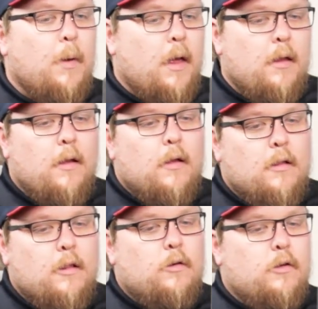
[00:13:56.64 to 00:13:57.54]
But
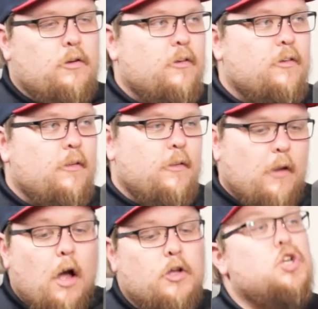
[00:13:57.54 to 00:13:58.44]
literally just,
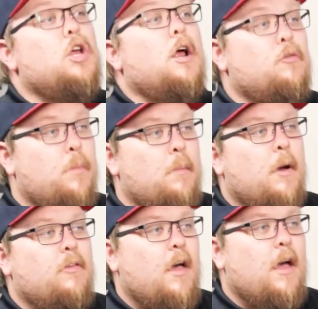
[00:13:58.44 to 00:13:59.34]
God, should I spend
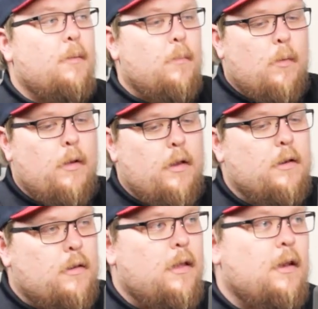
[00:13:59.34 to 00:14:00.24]
my time
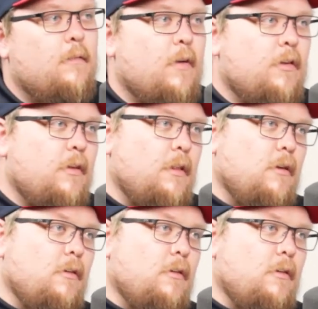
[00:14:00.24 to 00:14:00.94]
and invest in this